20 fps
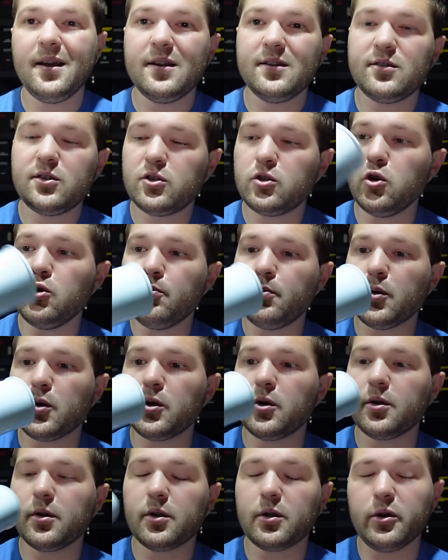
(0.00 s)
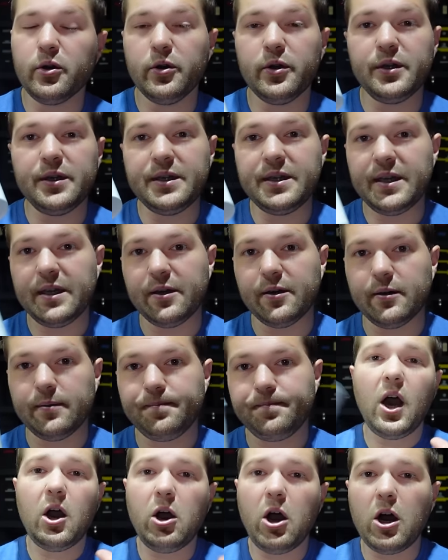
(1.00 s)
Super good deal.
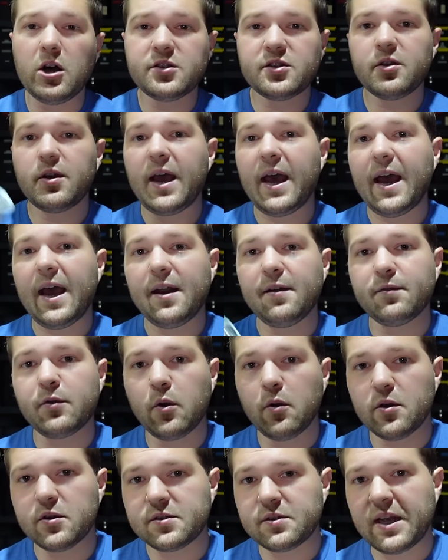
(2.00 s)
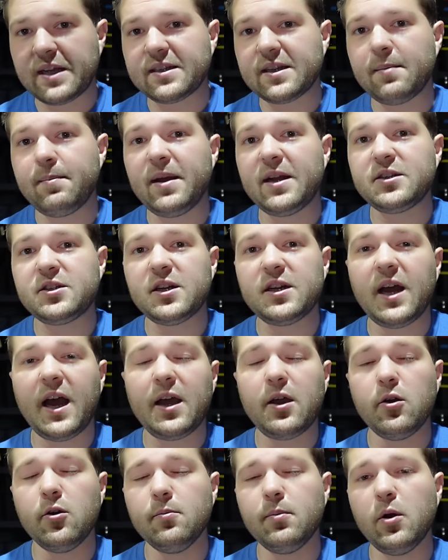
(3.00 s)
I'll also add, of course, as I mentioned,
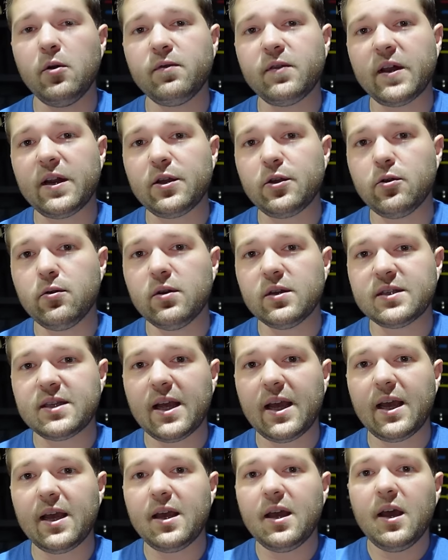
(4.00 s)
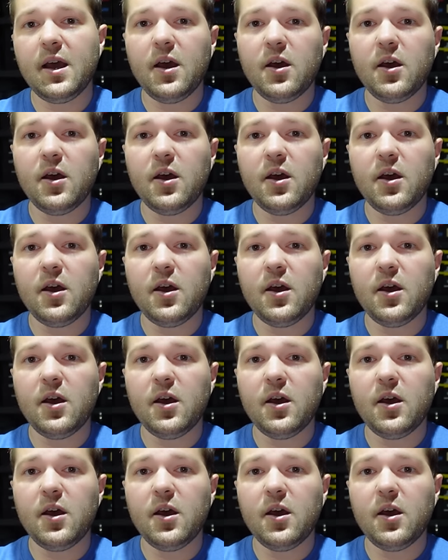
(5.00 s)
I own Both Lighting USA.